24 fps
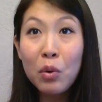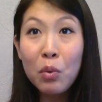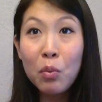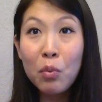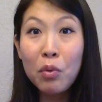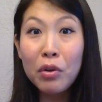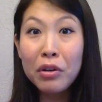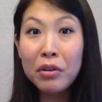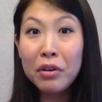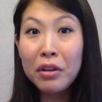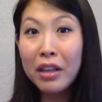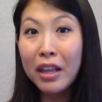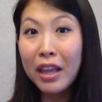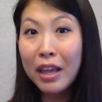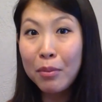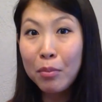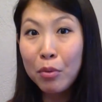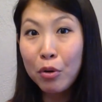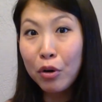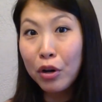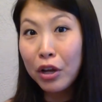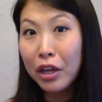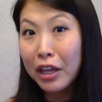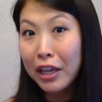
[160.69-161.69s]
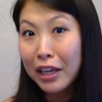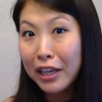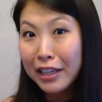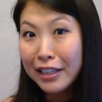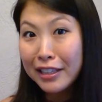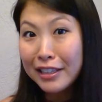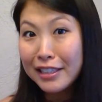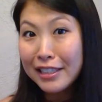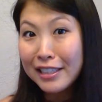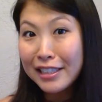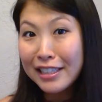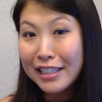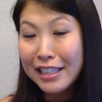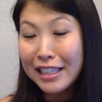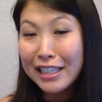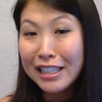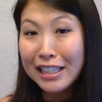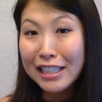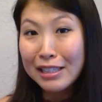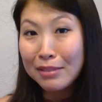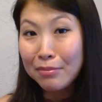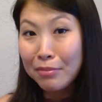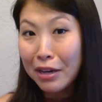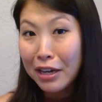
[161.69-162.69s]
when labor hits, this
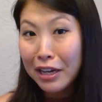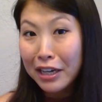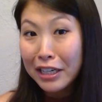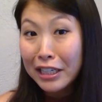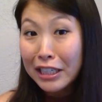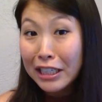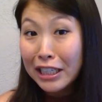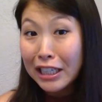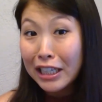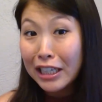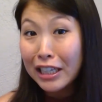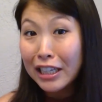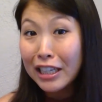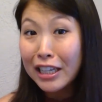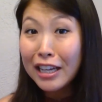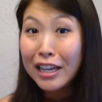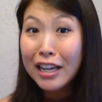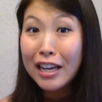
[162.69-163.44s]
is my idea,